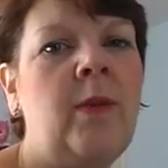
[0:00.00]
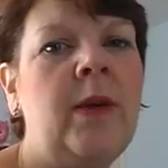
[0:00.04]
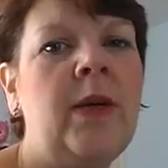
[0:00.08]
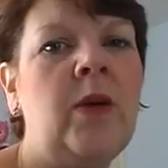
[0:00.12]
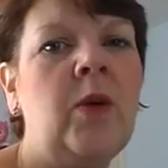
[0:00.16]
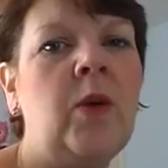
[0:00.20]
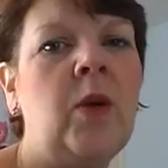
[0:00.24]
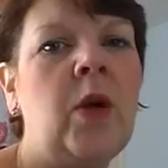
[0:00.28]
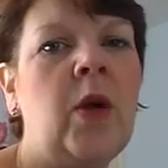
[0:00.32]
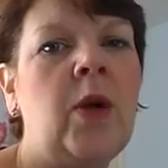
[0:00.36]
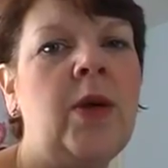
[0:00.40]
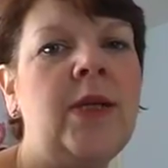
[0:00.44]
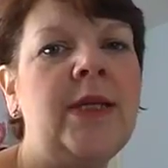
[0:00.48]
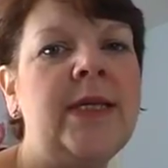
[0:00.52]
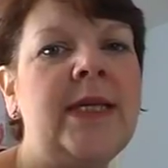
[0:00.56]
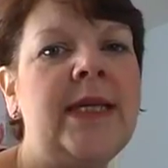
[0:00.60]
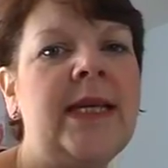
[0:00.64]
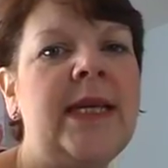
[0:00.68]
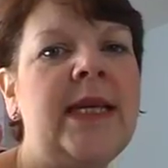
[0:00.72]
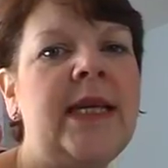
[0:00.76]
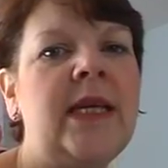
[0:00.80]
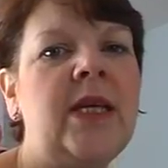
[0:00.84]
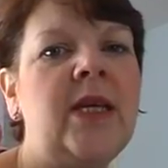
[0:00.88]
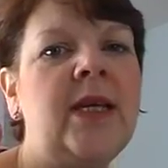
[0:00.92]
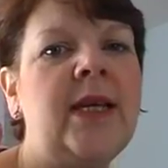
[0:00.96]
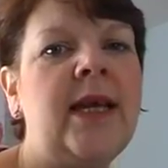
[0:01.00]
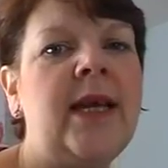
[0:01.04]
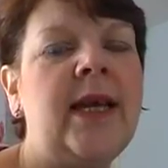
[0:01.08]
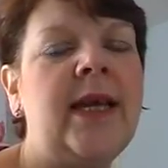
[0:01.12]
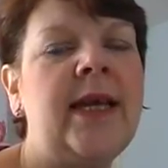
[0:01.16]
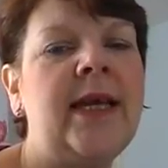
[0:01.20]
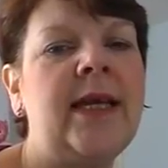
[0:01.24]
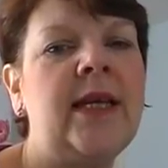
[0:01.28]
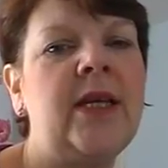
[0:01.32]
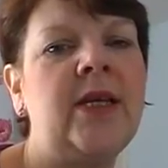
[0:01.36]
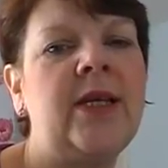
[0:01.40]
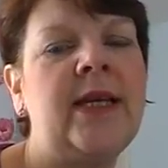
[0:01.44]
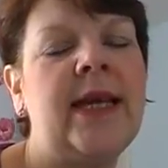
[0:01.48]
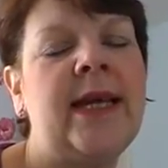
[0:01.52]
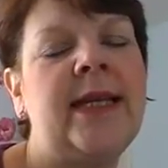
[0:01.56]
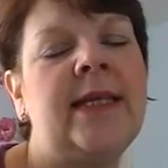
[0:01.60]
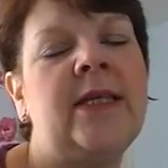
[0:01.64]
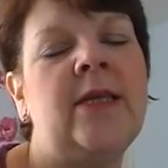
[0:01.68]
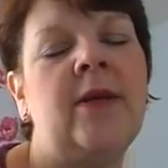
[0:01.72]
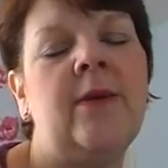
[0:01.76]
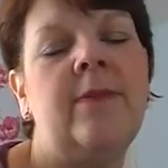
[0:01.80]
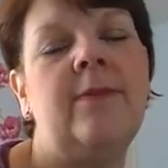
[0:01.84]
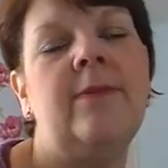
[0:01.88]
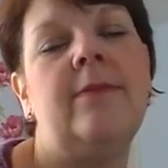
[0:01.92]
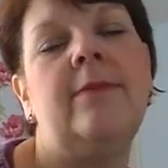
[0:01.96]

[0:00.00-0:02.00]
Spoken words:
In all honesty, it could end up